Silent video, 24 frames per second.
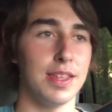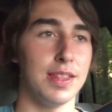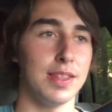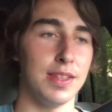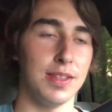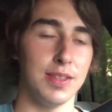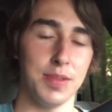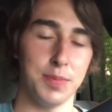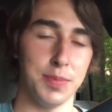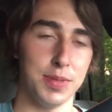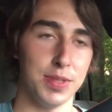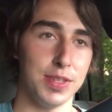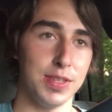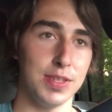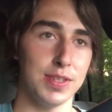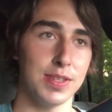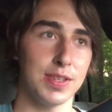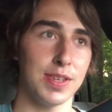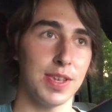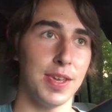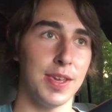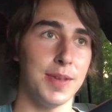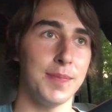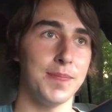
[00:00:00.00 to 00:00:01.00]
Then the
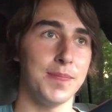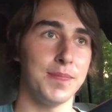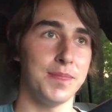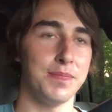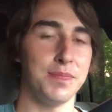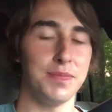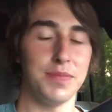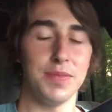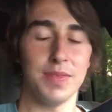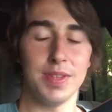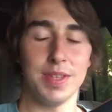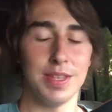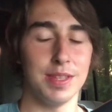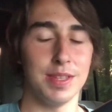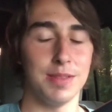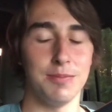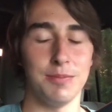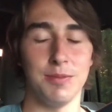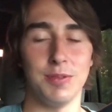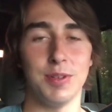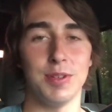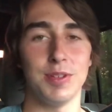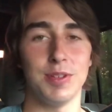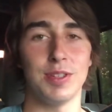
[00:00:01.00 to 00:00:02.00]
police came,
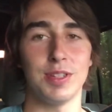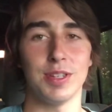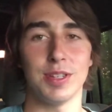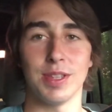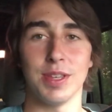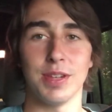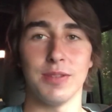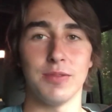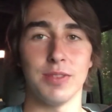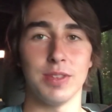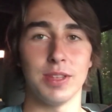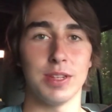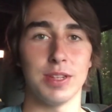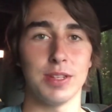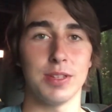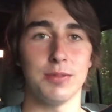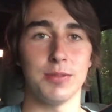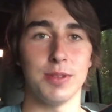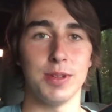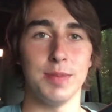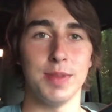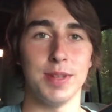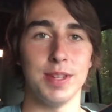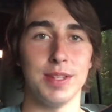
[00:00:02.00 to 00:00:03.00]
and we were stuck there for like
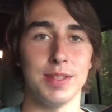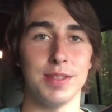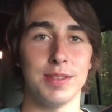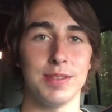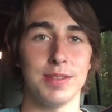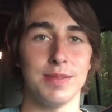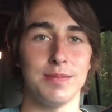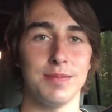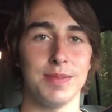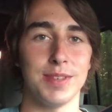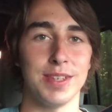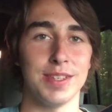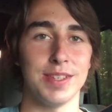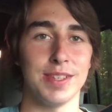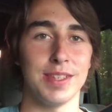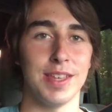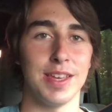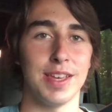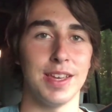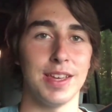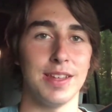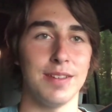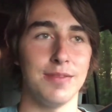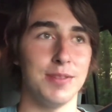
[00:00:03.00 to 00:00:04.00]
20 minutes because of
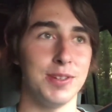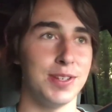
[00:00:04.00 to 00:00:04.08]
that,